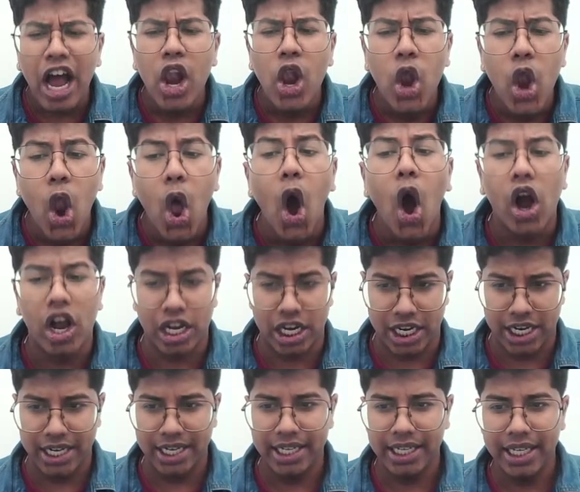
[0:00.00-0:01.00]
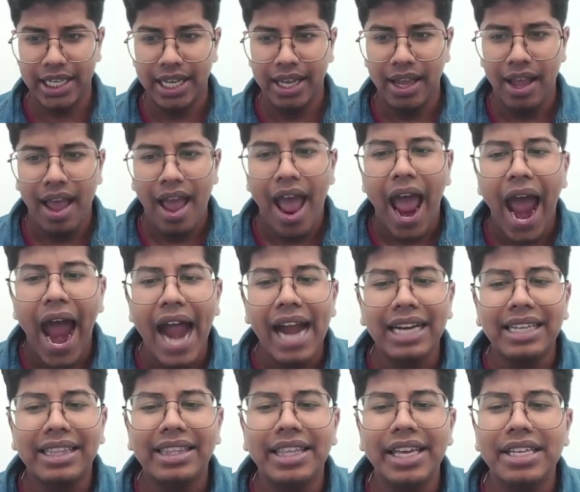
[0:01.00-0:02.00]
look
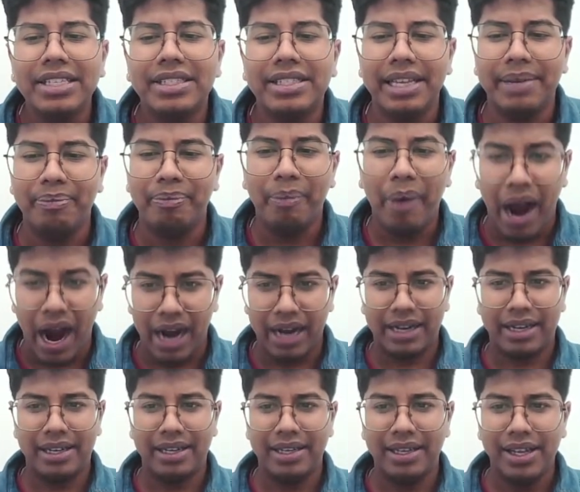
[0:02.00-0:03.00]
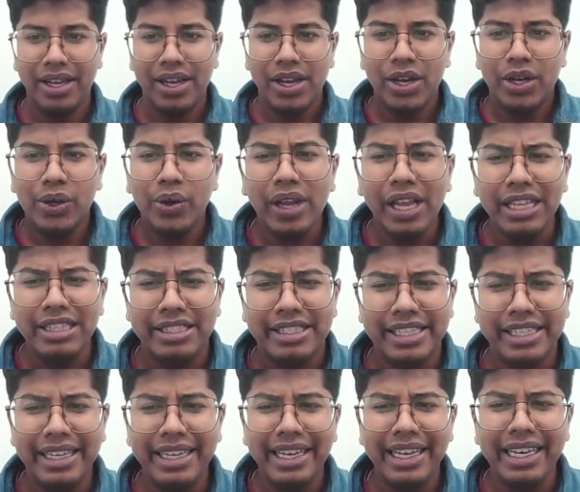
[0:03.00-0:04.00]
at this part, you can
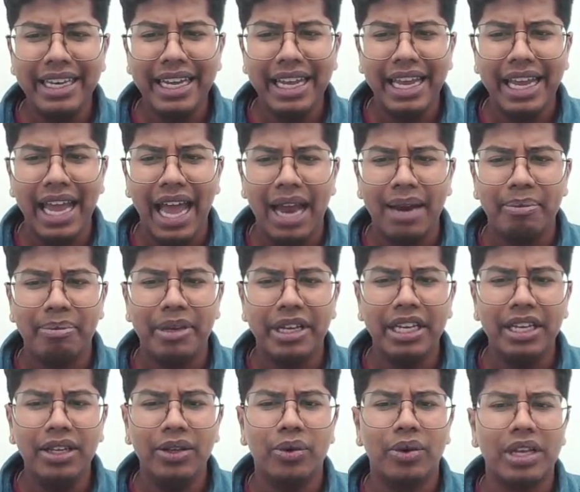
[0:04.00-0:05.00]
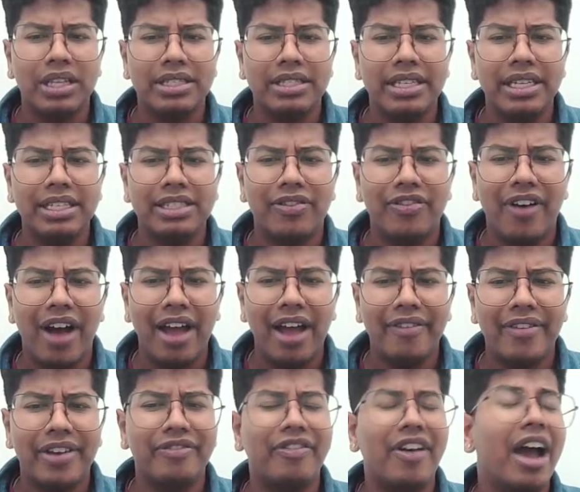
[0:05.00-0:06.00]
see in A and B, you can see it's 5
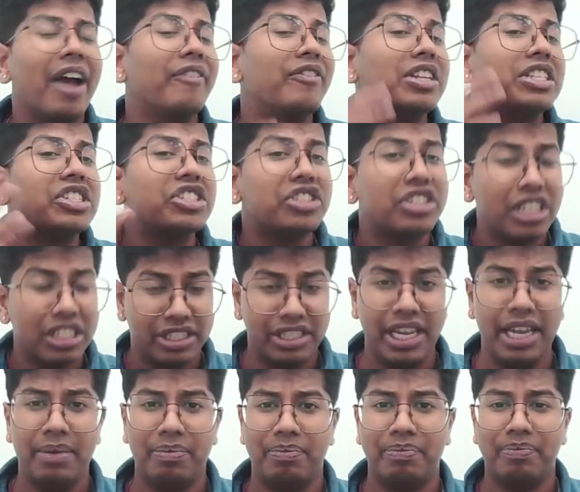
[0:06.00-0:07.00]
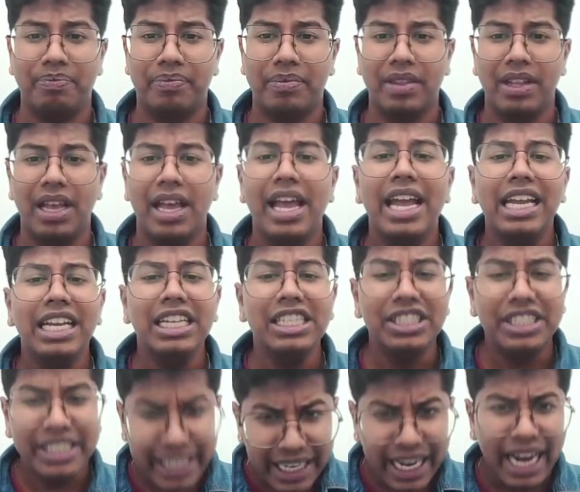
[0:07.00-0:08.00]
and 5, which is the same. In
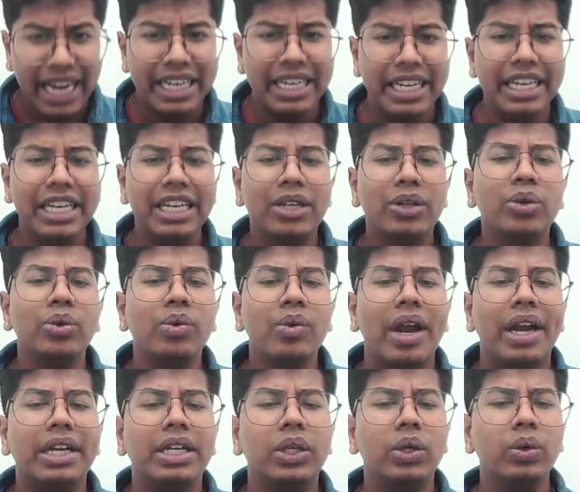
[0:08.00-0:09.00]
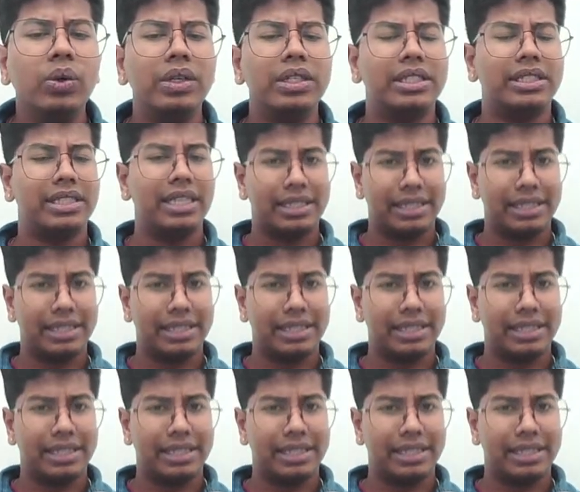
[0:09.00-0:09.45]
C and D, 2 and 2 is the